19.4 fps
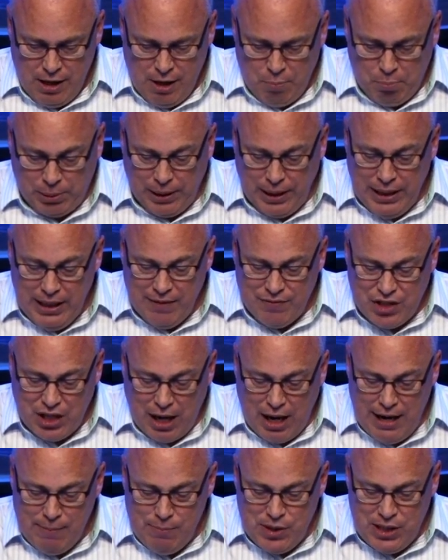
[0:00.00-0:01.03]
Plenty of
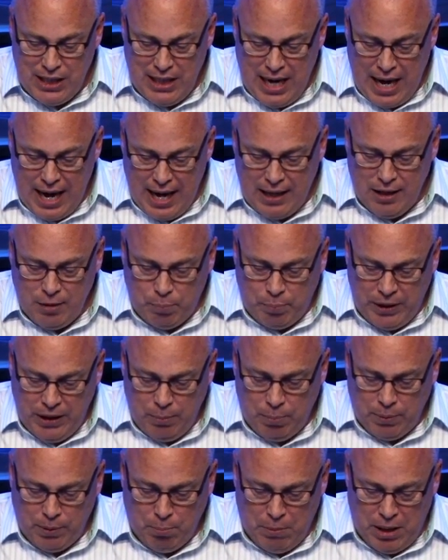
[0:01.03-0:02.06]
times he handed
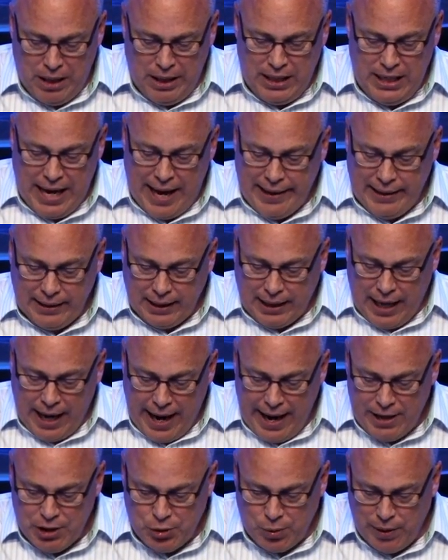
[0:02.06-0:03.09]
people money out of the
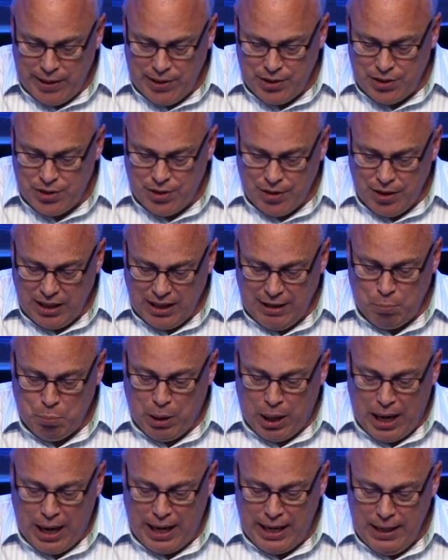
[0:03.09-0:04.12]
cash register to get
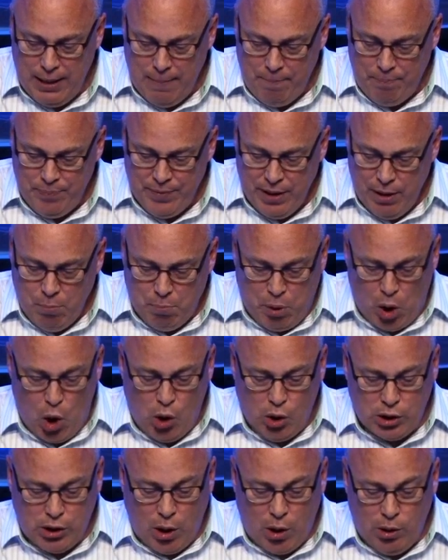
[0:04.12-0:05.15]
by.
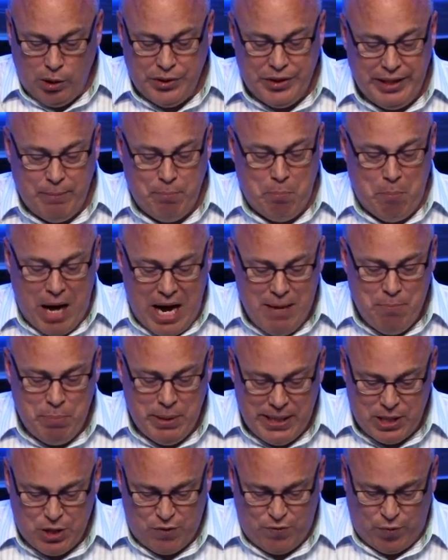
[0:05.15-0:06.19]
Paul called him my
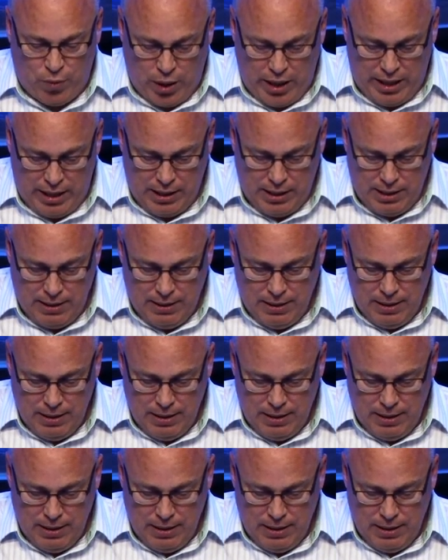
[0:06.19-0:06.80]
best friend.